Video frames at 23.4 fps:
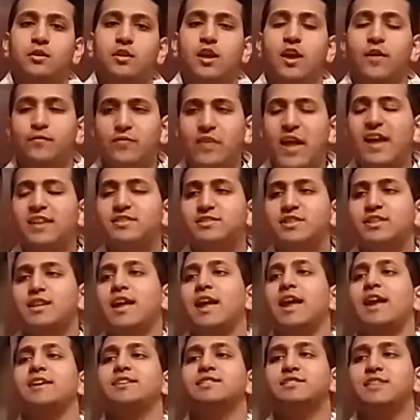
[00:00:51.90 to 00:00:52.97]
If that's the
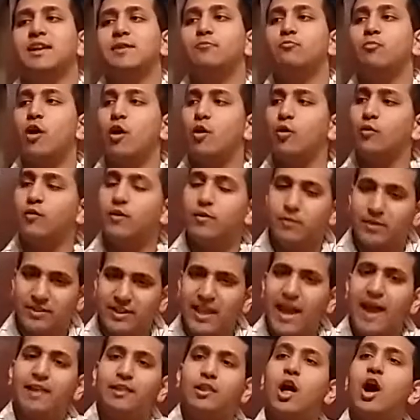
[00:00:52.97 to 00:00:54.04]
case, then what with
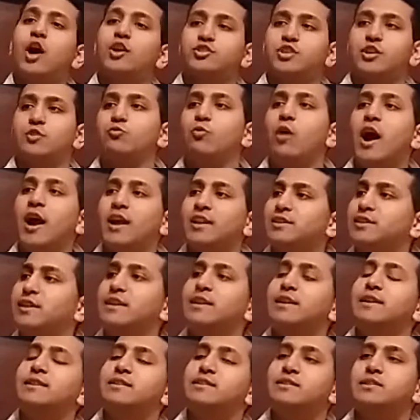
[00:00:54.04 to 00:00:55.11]
that logic, why
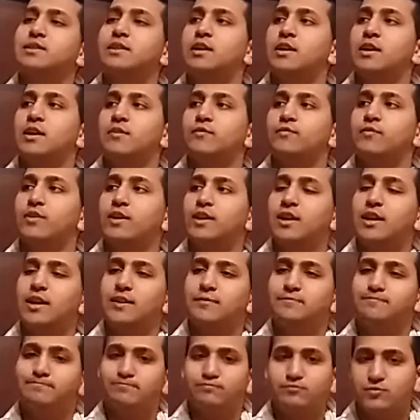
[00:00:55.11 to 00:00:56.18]
didn't
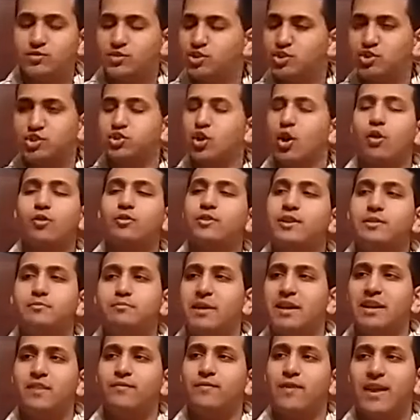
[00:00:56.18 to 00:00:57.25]
freaking Charlotte
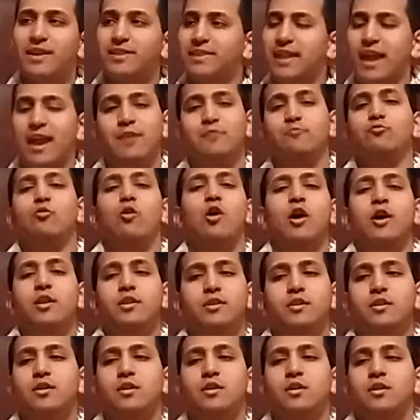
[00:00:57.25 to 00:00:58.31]
main event Night
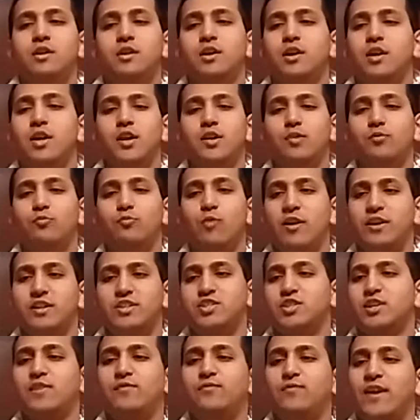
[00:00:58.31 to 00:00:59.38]
1 when
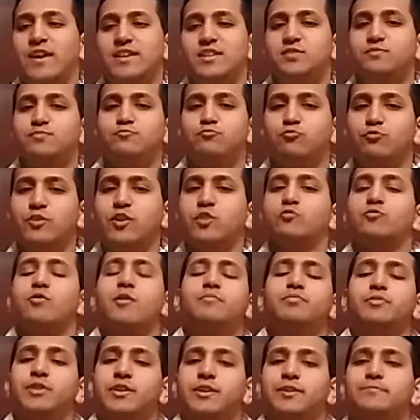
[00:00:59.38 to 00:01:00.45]
she faced Rhea
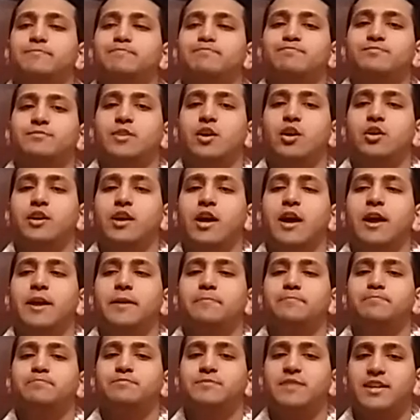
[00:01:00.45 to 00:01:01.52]
Ripley?
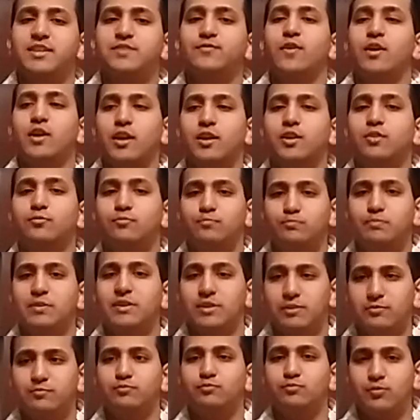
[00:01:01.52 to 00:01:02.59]
Okay, let's fucking
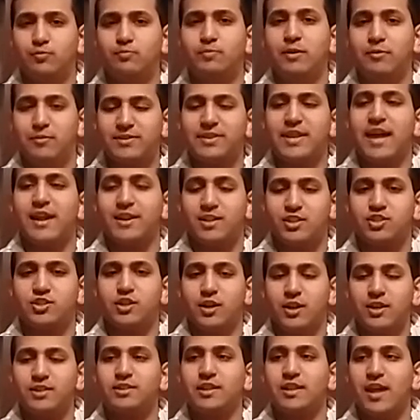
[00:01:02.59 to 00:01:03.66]
be with that
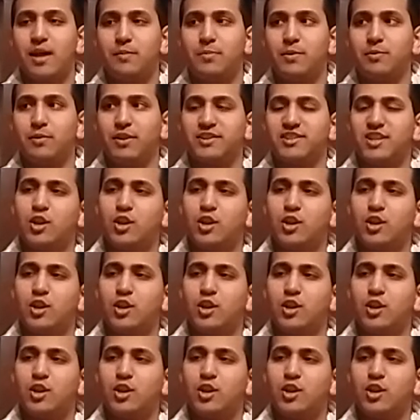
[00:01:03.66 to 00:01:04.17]
shit. Because a lot of people like